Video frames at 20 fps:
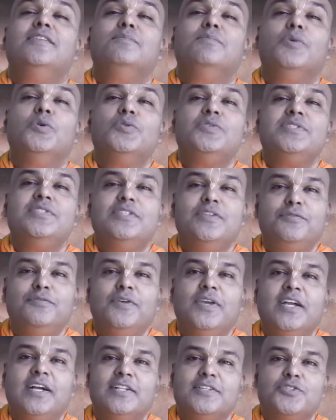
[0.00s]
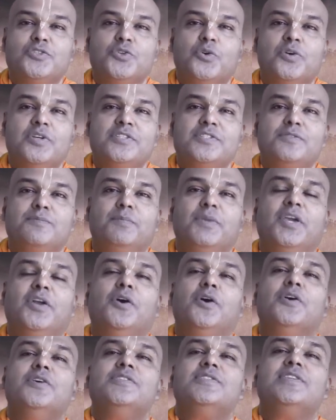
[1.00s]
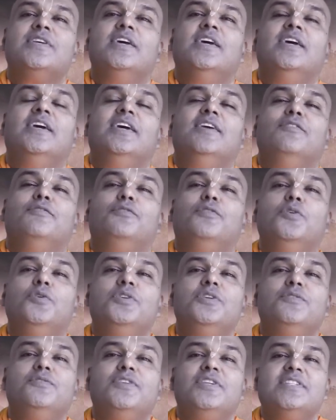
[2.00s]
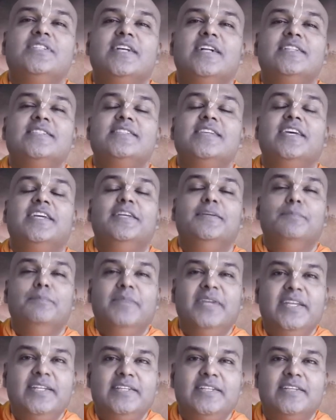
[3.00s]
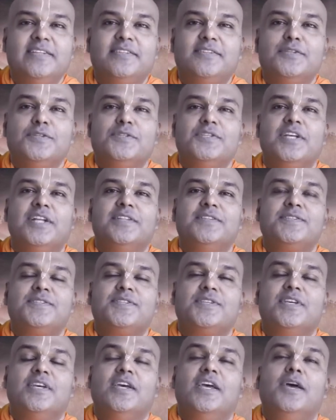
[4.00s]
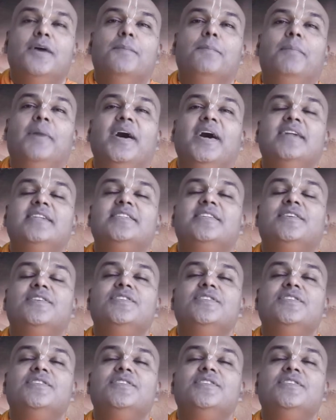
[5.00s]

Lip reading: the most difficult choice because fruitive results are immediate results. But